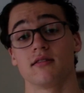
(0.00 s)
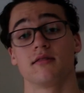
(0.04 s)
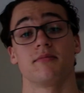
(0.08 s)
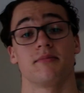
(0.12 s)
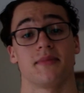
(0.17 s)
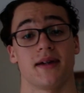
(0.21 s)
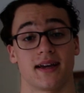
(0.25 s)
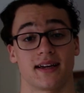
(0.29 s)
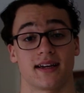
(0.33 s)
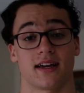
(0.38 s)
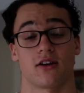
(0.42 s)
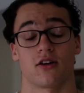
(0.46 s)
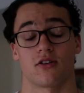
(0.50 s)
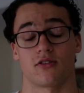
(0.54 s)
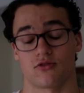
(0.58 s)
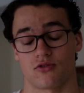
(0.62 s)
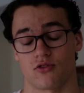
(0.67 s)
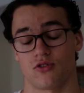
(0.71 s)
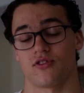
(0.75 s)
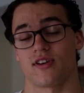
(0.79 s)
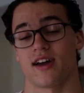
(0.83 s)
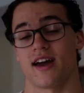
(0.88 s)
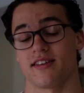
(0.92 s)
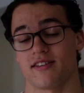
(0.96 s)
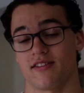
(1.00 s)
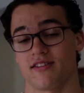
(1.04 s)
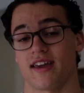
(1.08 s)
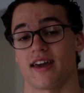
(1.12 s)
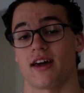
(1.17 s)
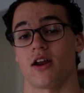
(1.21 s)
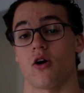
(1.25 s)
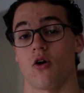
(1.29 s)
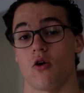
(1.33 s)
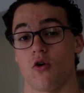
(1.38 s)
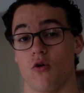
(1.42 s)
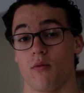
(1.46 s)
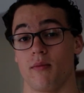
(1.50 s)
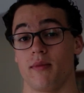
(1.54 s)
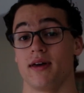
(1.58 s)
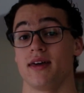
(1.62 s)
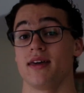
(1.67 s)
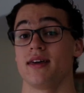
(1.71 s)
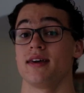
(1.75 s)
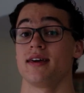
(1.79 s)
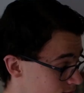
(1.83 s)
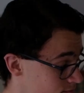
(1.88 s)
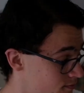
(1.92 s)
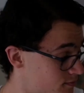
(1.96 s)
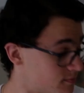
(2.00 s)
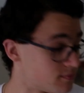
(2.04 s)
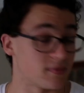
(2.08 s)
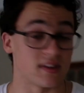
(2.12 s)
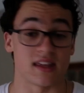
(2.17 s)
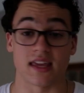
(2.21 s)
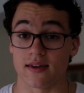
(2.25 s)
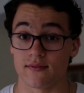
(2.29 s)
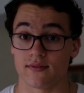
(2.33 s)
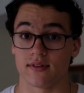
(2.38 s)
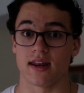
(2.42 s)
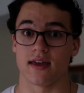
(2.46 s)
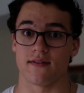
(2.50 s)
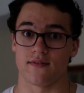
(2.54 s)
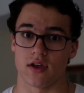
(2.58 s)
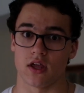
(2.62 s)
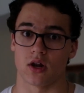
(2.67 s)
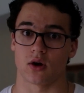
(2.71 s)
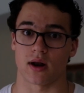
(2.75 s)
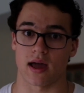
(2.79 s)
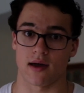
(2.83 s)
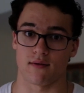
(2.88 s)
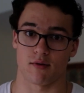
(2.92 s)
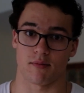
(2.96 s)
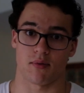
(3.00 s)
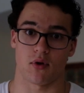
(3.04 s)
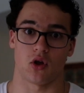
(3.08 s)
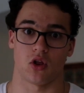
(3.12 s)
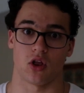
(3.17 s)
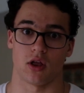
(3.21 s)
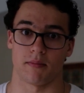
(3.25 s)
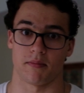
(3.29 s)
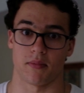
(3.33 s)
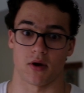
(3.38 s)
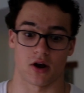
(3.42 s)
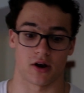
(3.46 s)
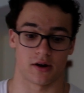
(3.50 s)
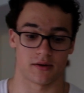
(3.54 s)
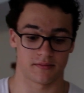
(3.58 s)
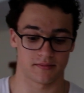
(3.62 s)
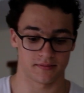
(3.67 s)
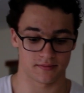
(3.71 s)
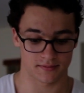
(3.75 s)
back exercises at home, even if you don't have a pull-up bar.